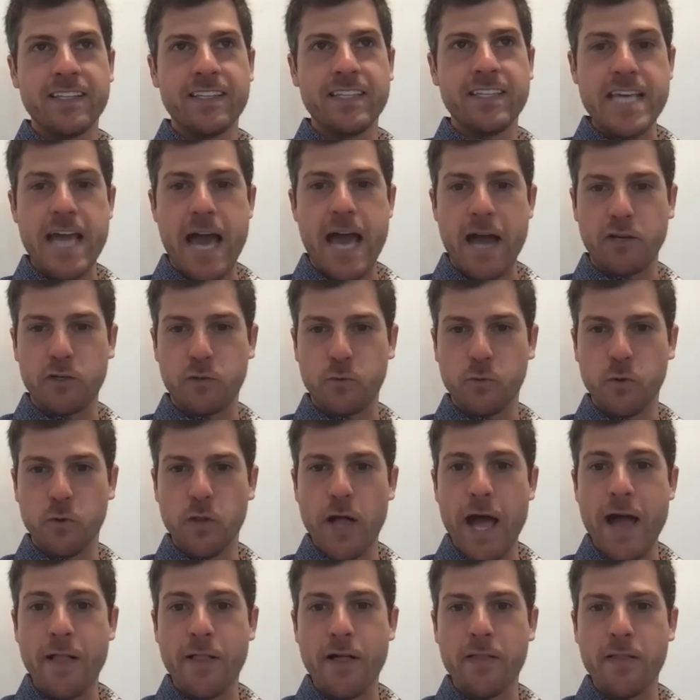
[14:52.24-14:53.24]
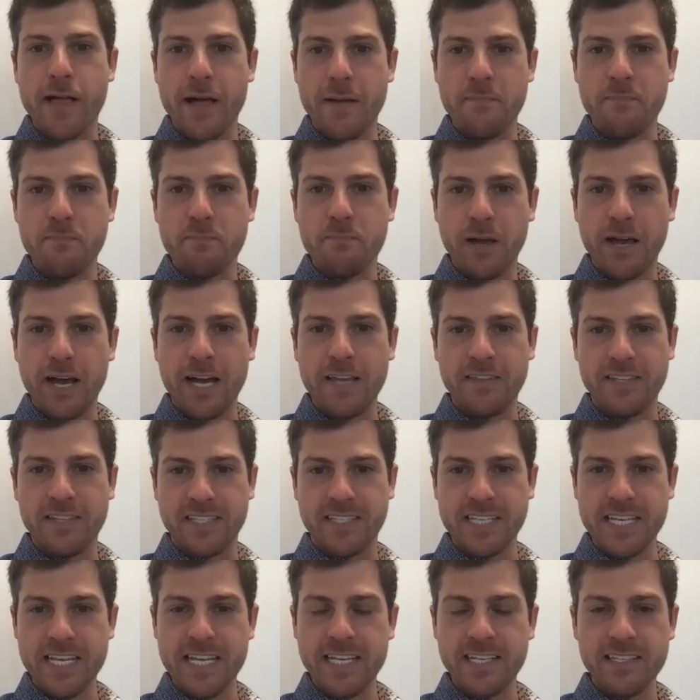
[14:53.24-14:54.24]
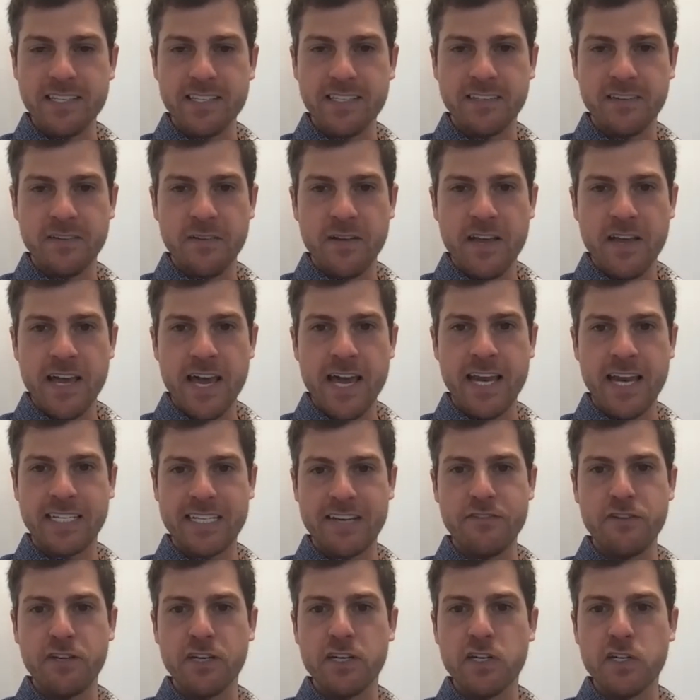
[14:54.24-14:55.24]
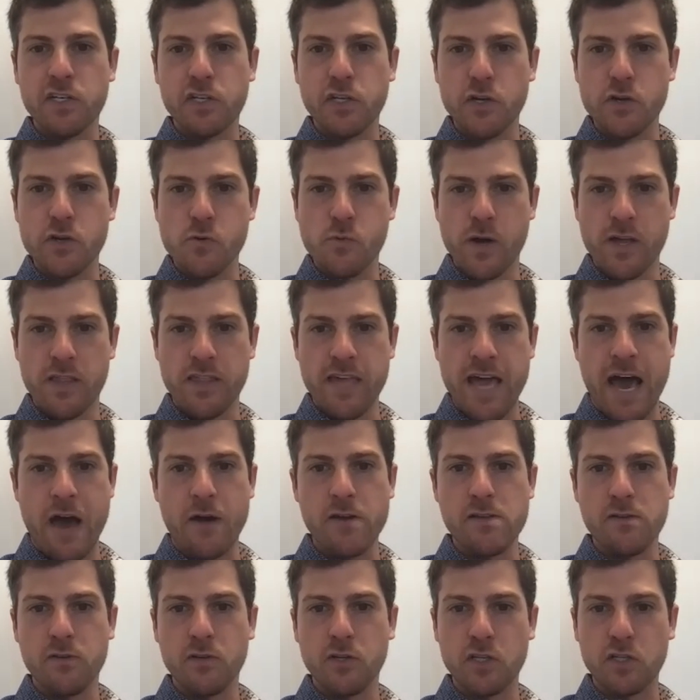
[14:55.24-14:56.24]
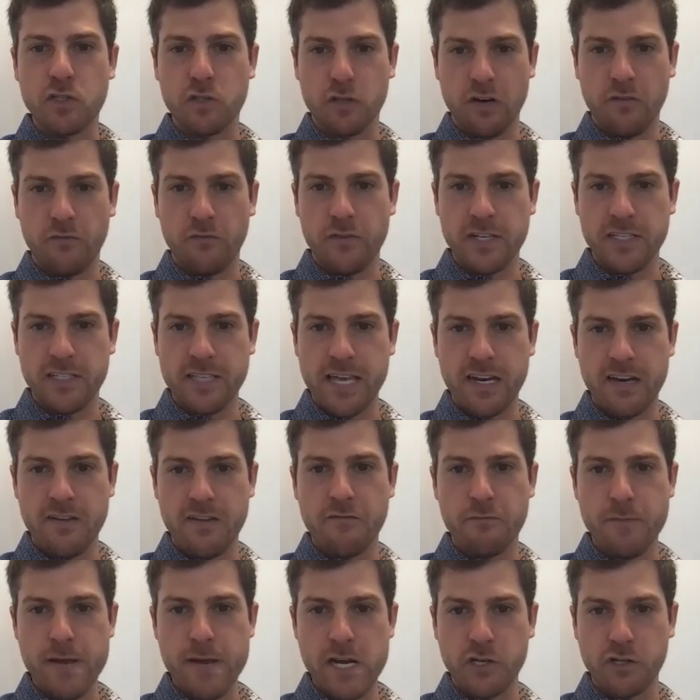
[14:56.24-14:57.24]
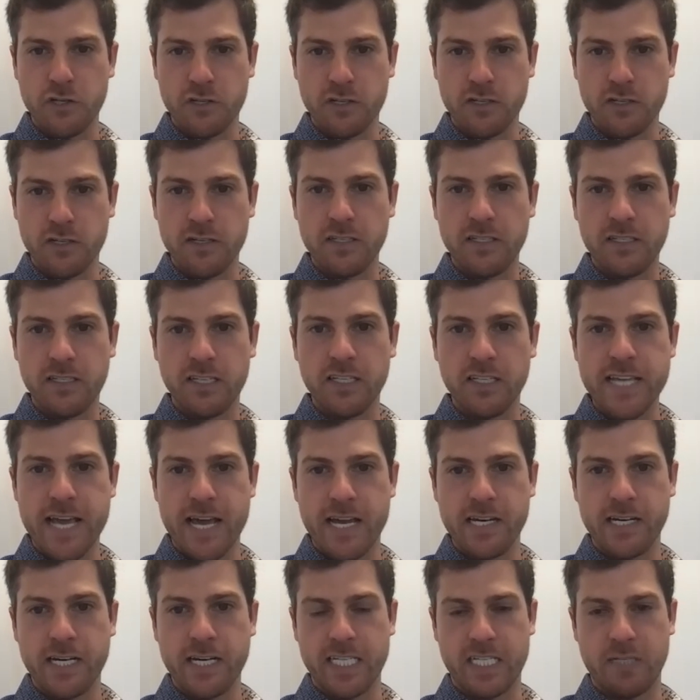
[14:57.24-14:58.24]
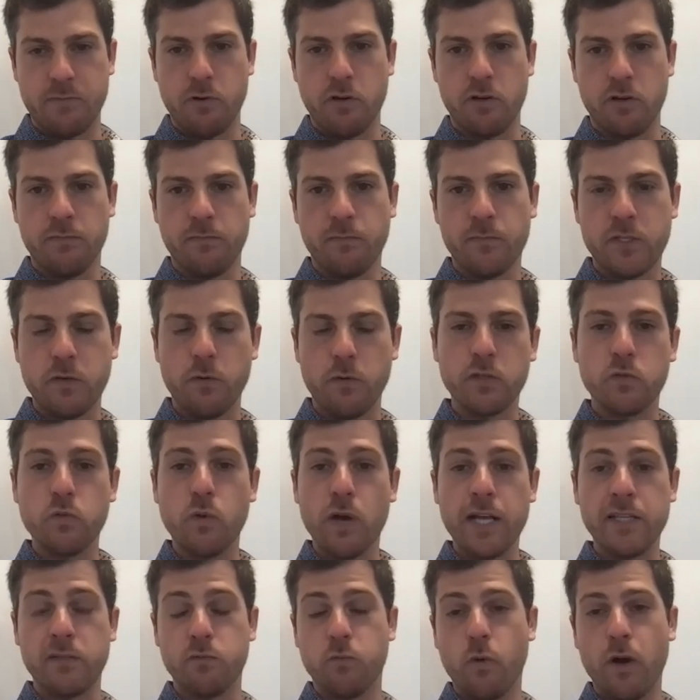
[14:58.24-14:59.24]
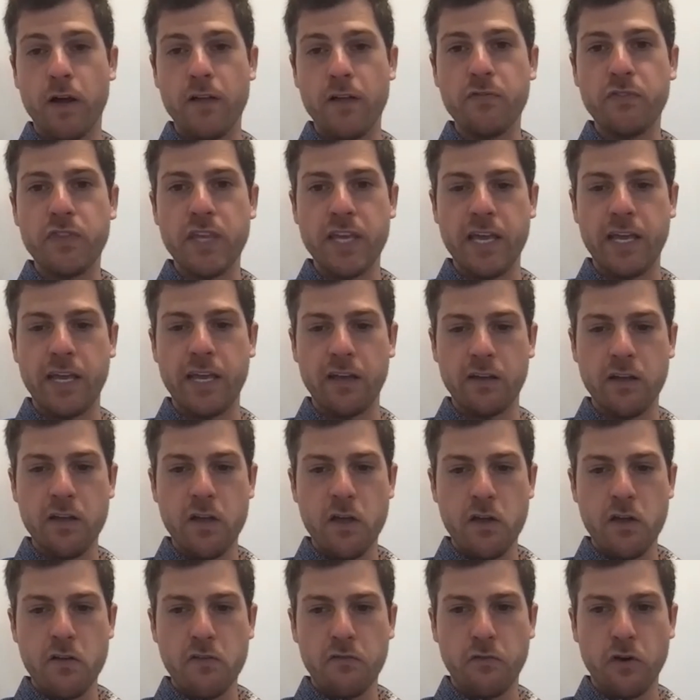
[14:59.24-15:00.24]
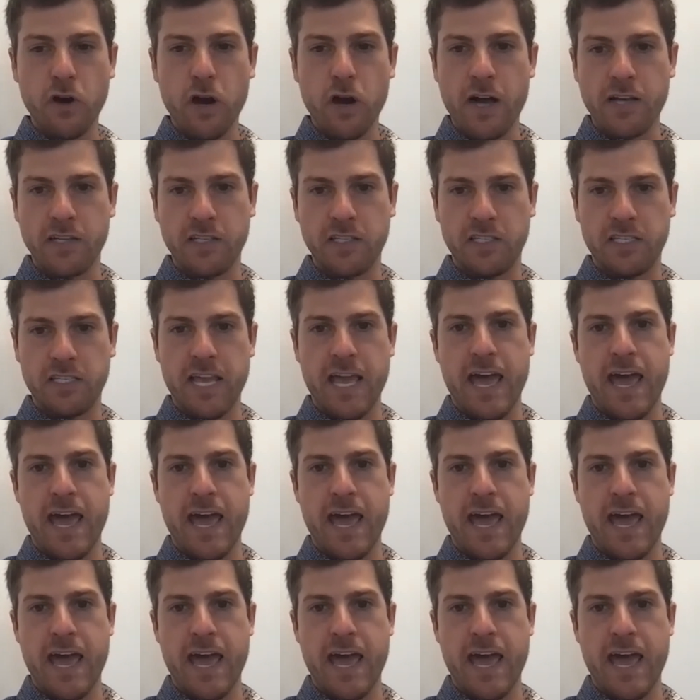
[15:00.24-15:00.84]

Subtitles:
the actual LLM behind the scenes, and it has everything to do with how you surface that information to the end customer. So it's one thing for us to